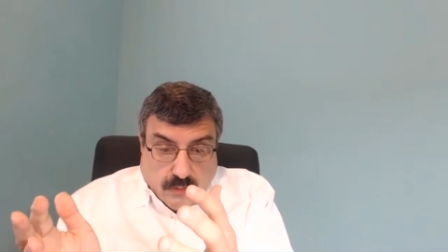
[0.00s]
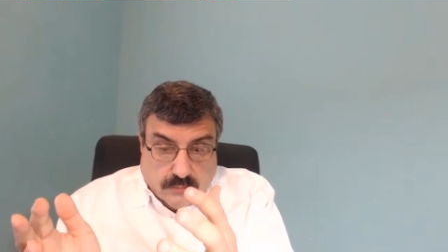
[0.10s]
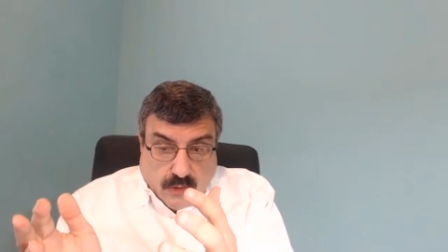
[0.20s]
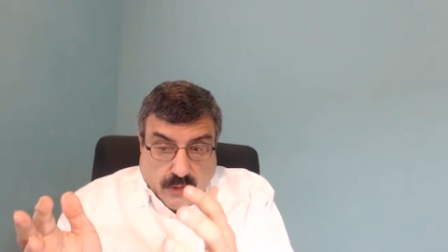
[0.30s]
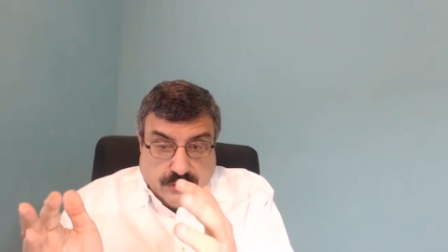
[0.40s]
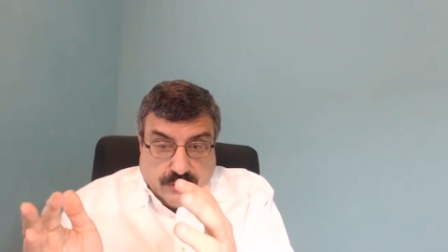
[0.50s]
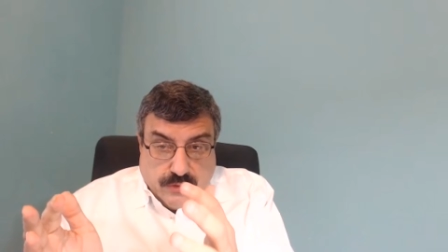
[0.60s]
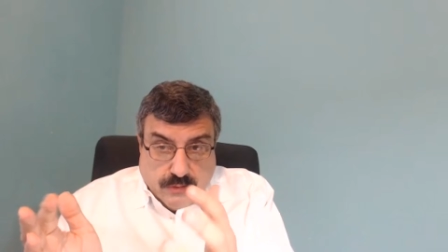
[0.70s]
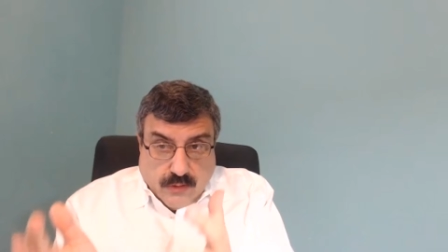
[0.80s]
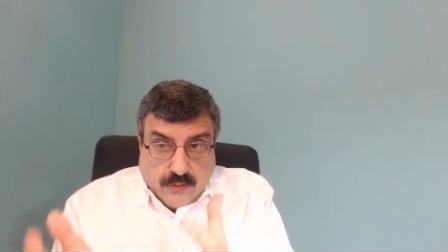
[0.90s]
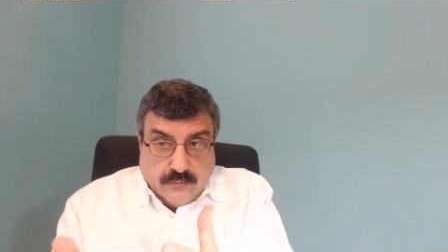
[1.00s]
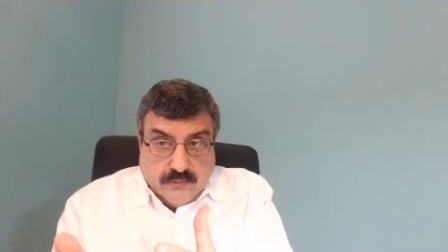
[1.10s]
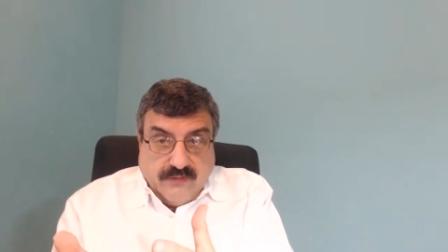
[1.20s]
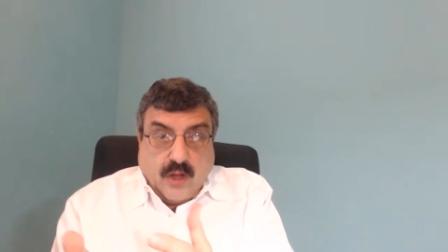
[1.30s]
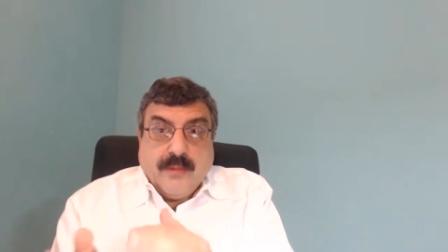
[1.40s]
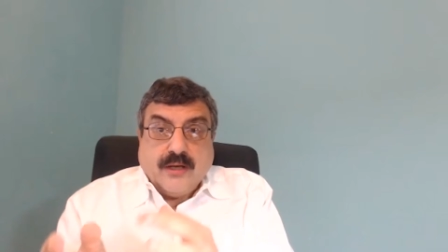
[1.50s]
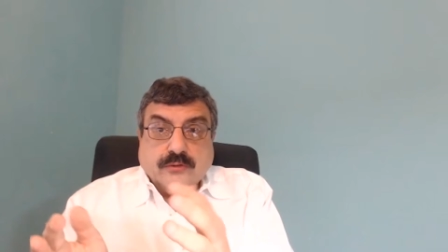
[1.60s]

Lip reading: large developmental